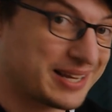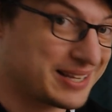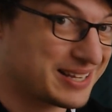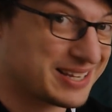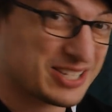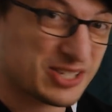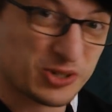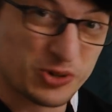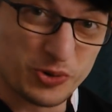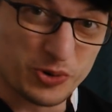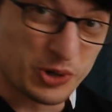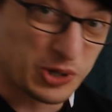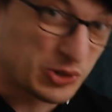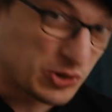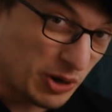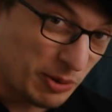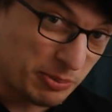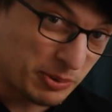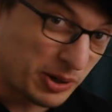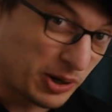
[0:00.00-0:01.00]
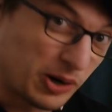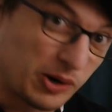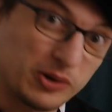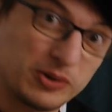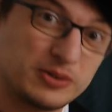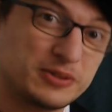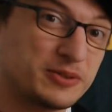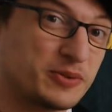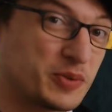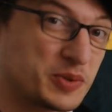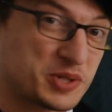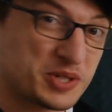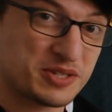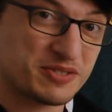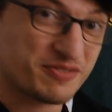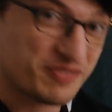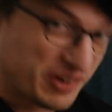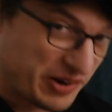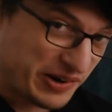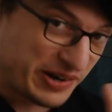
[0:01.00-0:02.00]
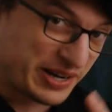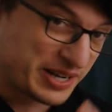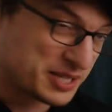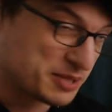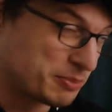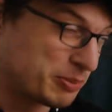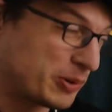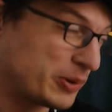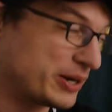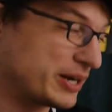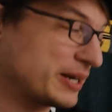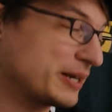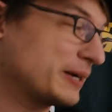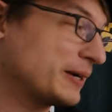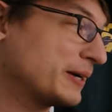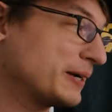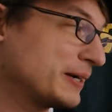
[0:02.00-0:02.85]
Didn't score a drop goal, which is very disappointing.